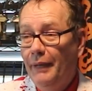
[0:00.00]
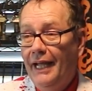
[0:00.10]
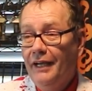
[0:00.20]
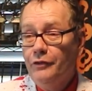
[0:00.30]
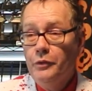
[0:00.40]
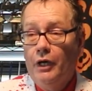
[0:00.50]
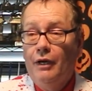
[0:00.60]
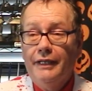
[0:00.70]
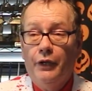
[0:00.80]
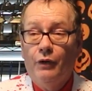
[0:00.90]
bags, you
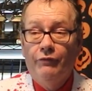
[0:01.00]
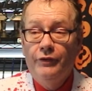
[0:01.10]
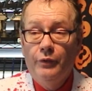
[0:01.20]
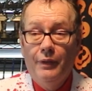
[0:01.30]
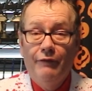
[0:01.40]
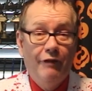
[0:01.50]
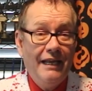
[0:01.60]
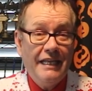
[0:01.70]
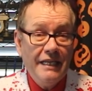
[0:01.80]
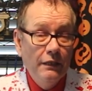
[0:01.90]
can't get off until they're
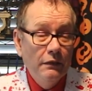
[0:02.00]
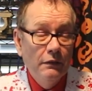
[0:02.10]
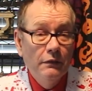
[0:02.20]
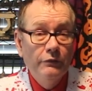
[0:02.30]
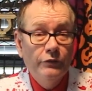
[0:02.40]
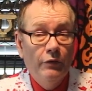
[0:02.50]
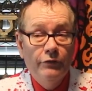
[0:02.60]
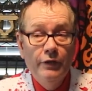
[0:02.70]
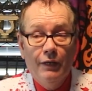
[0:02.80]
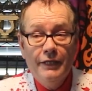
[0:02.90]
ready. So
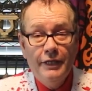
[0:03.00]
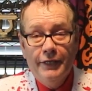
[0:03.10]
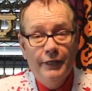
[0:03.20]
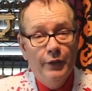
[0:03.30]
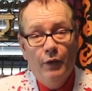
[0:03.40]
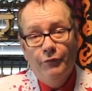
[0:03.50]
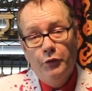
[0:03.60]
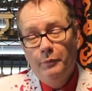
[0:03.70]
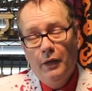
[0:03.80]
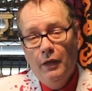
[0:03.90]
it's not like you're going to get off
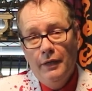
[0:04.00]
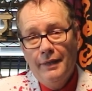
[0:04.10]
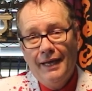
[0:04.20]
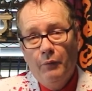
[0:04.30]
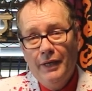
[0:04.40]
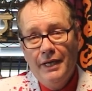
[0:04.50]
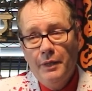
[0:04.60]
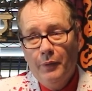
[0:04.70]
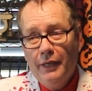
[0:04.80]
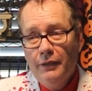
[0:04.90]
super early that way
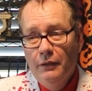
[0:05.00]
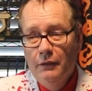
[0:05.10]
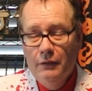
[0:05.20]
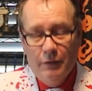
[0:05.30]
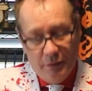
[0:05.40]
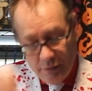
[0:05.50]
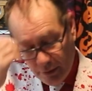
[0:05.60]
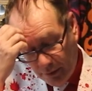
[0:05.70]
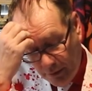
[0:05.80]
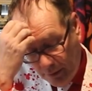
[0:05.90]
anyway.
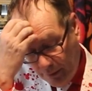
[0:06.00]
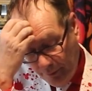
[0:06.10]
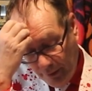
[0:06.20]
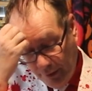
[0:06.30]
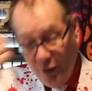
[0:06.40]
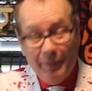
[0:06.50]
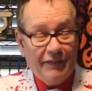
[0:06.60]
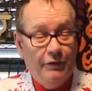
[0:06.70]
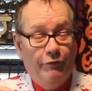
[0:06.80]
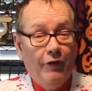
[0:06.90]
Uh, and going
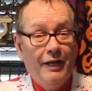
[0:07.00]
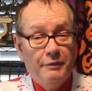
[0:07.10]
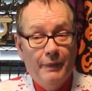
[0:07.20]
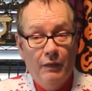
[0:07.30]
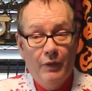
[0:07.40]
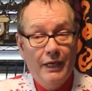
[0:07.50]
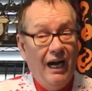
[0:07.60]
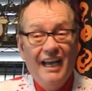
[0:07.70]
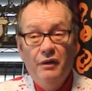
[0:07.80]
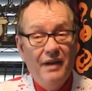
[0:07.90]
back to the flights, by the way,
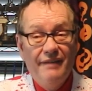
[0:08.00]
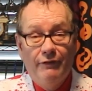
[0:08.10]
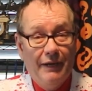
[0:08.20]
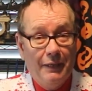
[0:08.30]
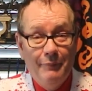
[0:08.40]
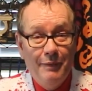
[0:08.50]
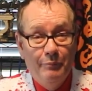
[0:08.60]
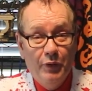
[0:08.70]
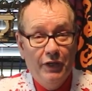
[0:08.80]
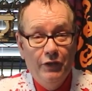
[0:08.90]
I don't ever
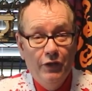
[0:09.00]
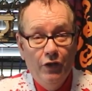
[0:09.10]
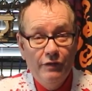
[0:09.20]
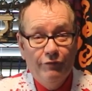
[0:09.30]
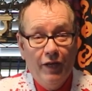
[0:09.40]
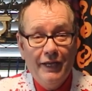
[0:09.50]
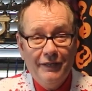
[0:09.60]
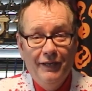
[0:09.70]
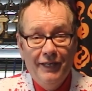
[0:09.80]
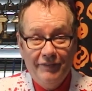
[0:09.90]
recommend booking an early flight
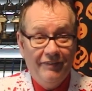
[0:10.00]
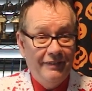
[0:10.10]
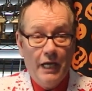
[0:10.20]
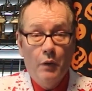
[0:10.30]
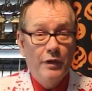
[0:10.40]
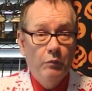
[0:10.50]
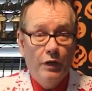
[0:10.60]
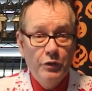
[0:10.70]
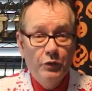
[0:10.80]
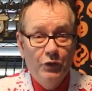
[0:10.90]
unless it's the only
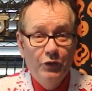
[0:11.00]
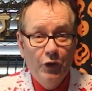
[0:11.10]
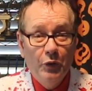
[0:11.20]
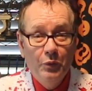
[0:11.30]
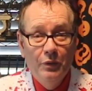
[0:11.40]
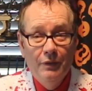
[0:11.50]
one you can do.